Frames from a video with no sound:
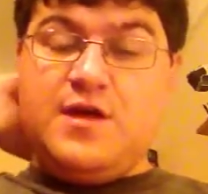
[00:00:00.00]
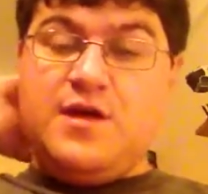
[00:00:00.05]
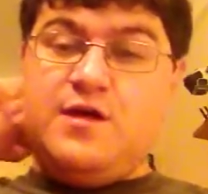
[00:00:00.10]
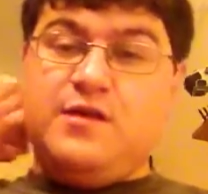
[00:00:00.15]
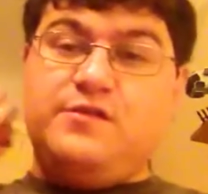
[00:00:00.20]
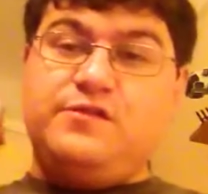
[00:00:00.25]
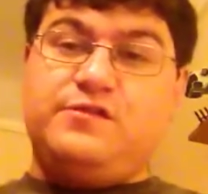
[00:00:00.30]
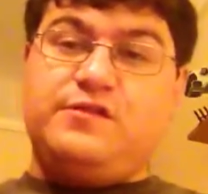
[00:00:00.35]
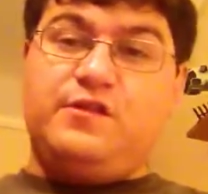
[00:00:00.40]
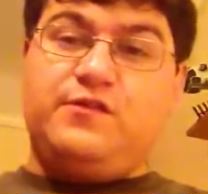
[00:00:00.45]

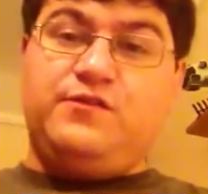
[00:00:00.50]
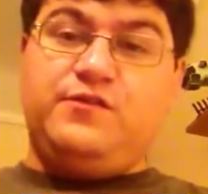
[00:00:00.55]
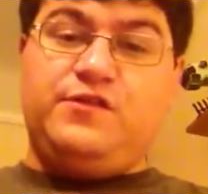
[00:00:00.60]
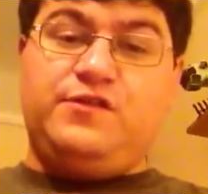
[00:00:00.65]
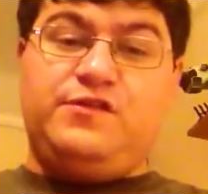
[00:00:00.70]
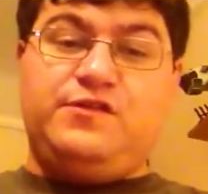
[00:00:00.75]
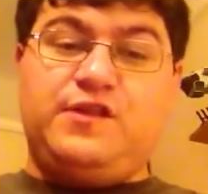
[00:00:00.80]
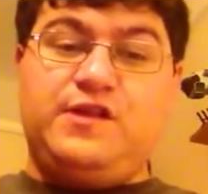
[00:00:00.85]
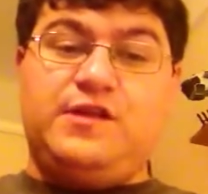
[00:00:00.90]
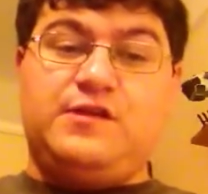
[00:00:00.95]
It's toughness
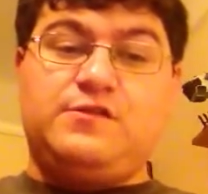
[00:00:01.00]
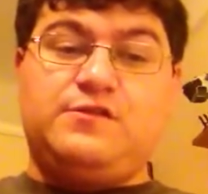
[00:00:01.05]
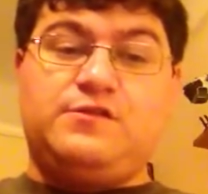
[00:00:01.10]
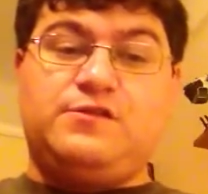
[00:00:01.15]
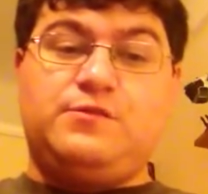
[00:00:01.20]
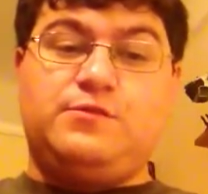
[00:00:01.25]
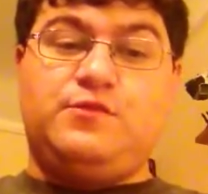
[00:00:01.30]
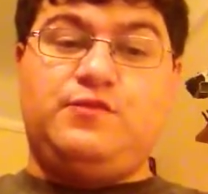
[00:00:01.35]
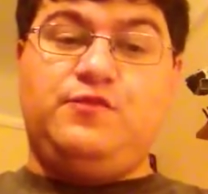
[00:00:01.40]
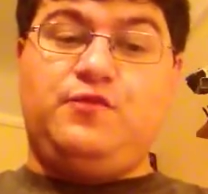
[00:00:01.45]

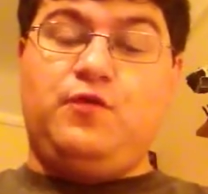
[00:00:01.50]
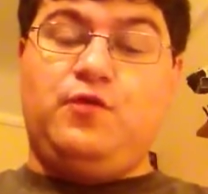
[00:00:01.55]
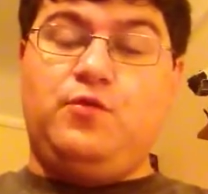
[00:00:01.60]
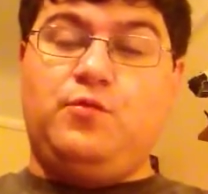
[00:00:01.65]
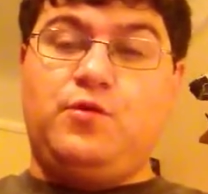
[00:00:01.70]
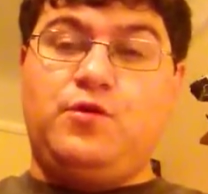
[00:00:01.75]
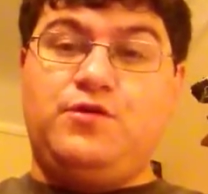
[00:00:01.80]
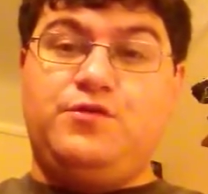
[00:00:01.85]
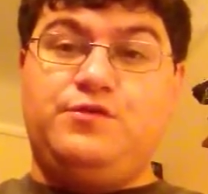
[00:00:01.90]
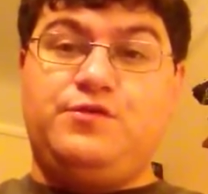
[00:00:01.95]
6 with 4
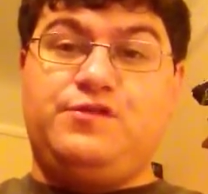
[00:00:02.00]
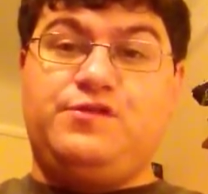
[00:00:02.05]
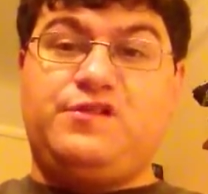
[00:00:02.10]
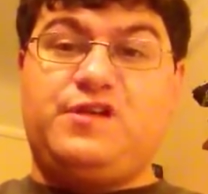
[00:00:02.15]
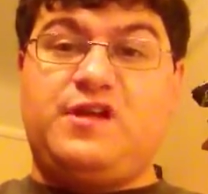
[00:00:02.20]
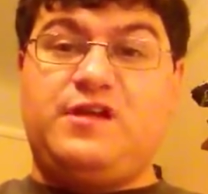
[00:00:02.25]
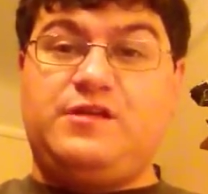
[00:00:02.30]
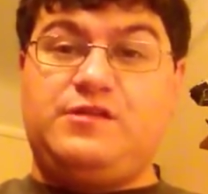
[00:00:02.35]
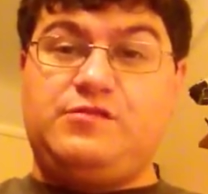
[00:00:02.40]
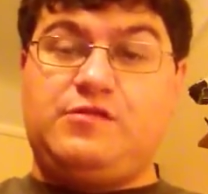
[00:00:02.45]
wounds
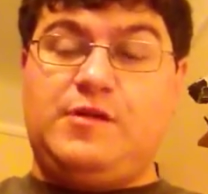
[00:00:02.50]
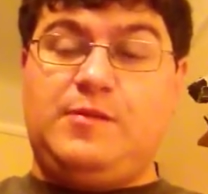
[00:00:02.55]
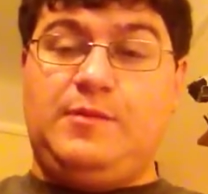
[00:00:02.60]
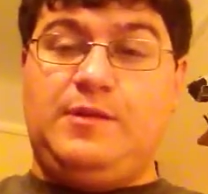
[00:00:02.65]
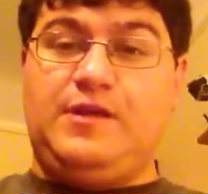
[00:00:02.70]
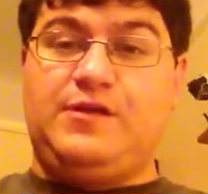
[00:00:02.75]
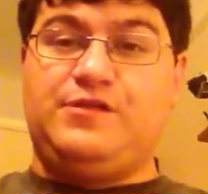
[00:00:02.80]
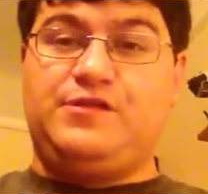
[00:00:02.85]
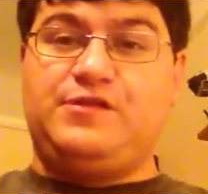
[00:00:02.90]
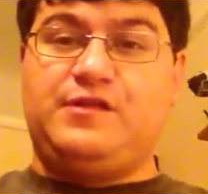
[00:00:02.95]
and a 3+
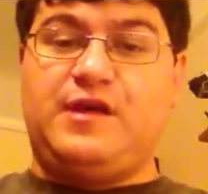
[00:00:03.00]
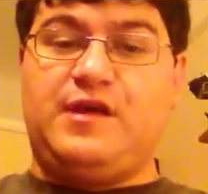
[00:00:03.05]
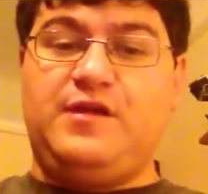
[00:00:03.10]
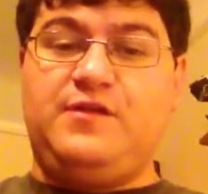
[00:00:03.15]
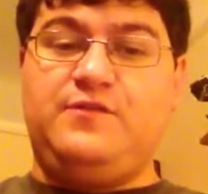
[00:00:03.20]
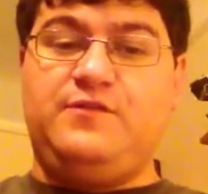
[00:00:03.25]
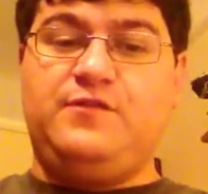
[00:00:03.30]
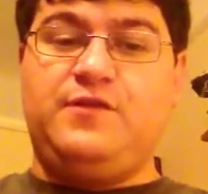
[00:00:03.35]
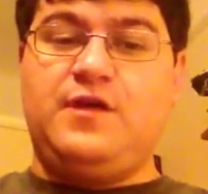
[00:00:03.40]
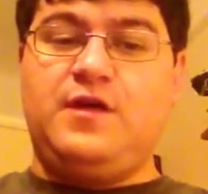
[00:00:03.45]

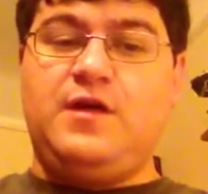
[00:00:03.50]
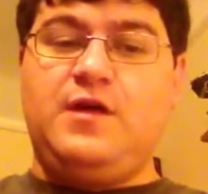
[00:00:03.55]
save,